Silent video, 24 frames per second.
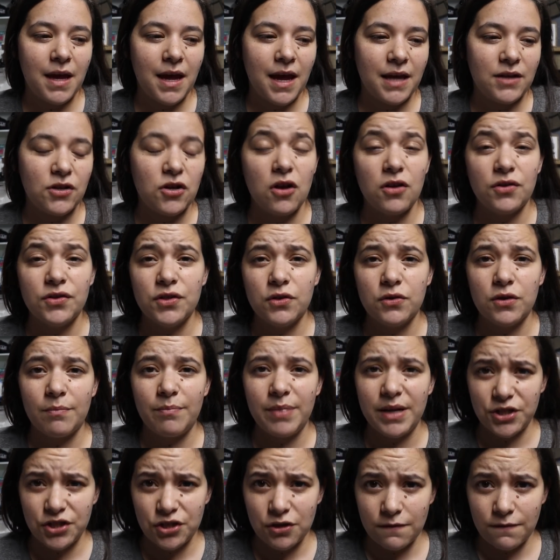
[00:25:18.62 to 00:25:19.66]
And also the
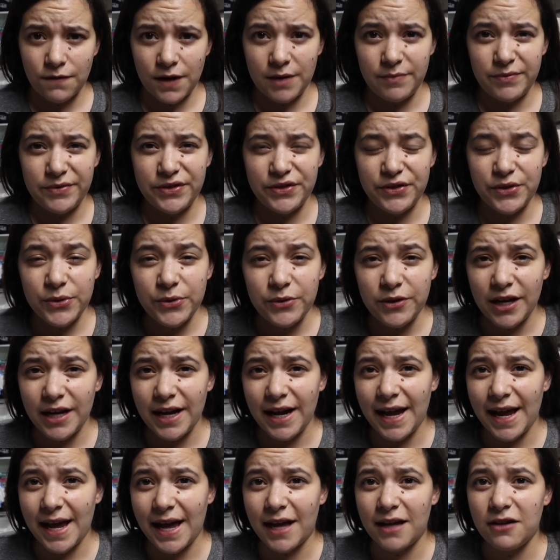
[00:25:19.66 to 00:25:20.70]
picture frames too that
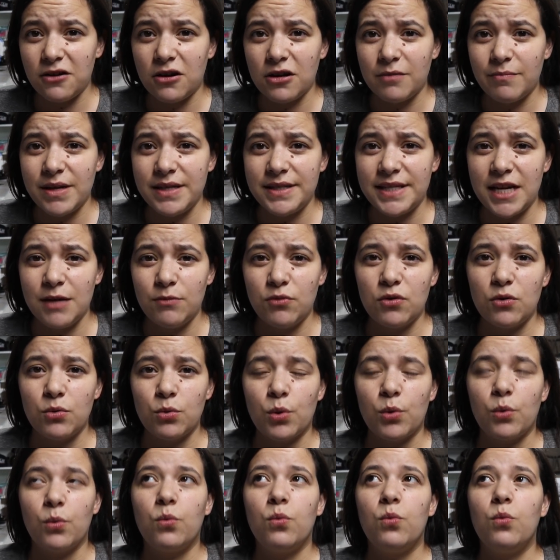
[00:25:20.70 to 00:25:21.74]
I had on my table
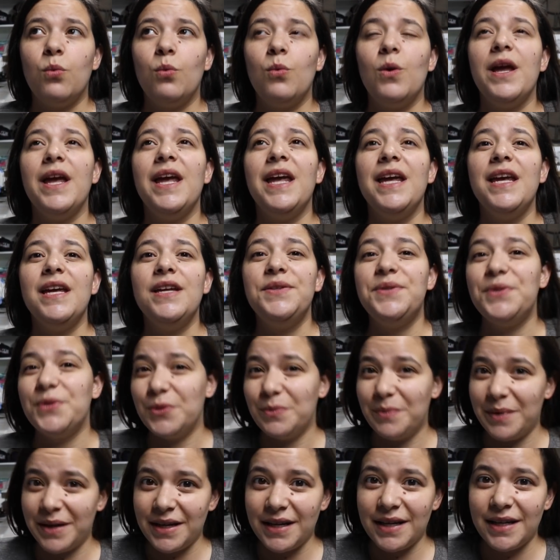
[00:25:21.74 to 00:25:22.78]
were way
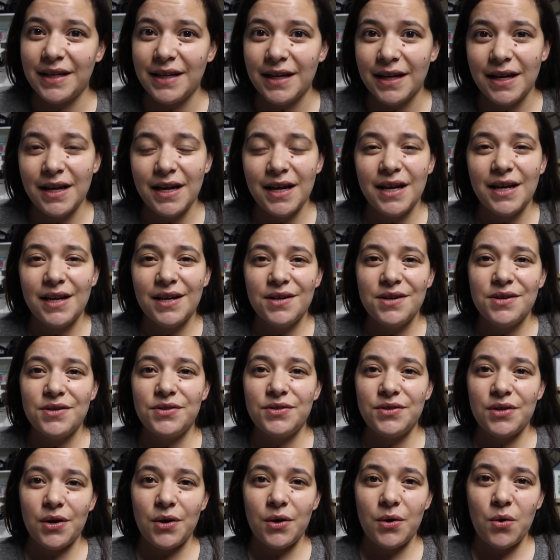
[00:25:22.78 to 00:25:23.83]
too big.
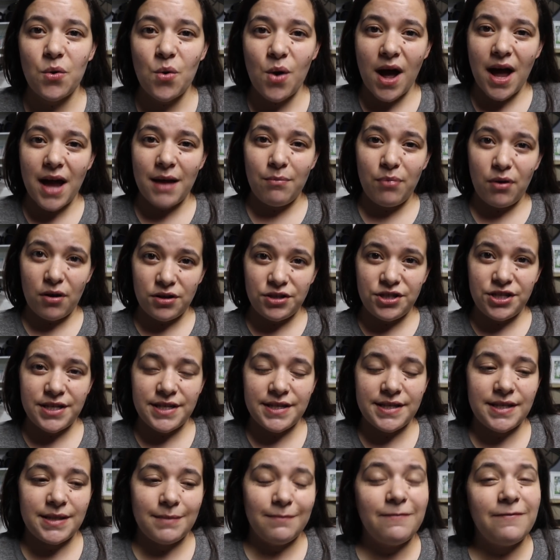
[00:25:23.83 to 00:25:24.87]
So I
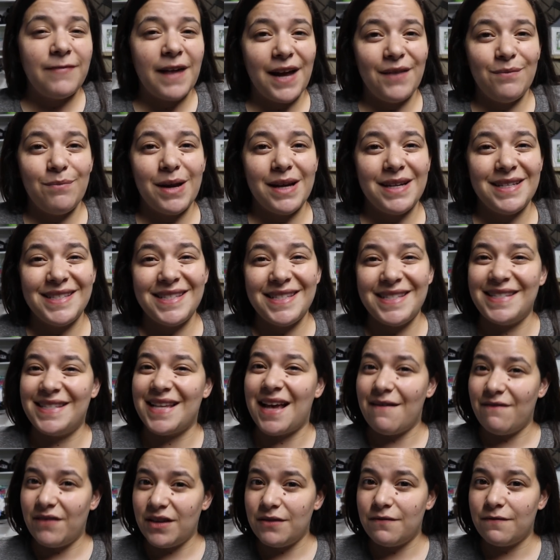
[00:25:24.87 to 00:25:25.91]
purchased some five by
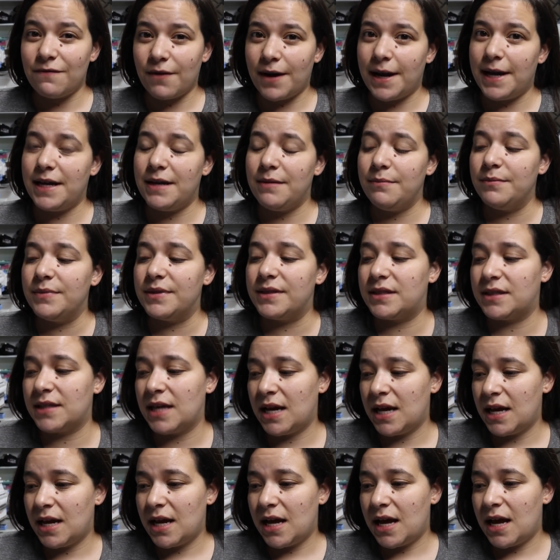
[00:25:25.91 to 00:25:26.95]
seven frames.
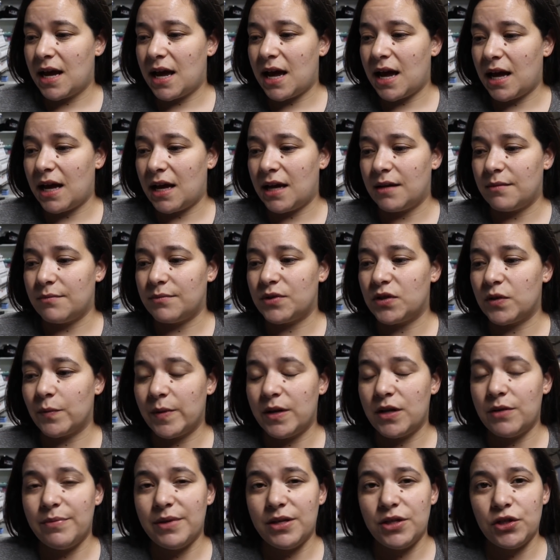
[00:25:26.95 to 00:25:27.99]
Um, so I'm
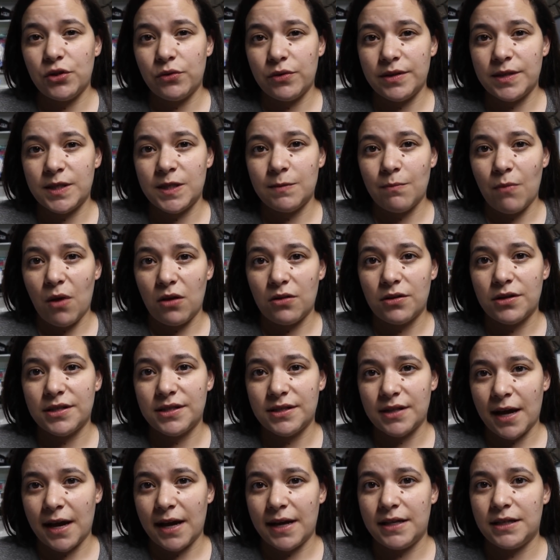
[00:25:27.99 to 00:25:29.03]
gonna be doing smaller
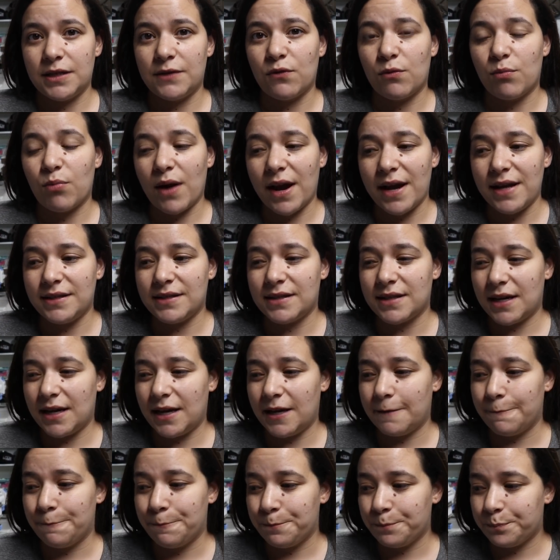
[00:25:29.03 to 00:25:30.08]
signs for
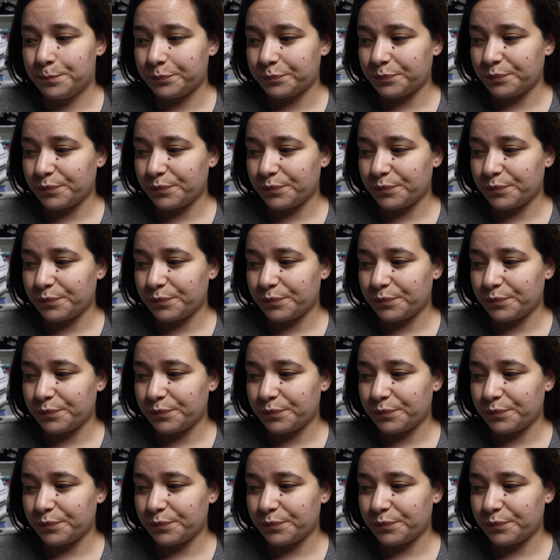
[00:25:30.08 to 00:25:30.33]
pricing.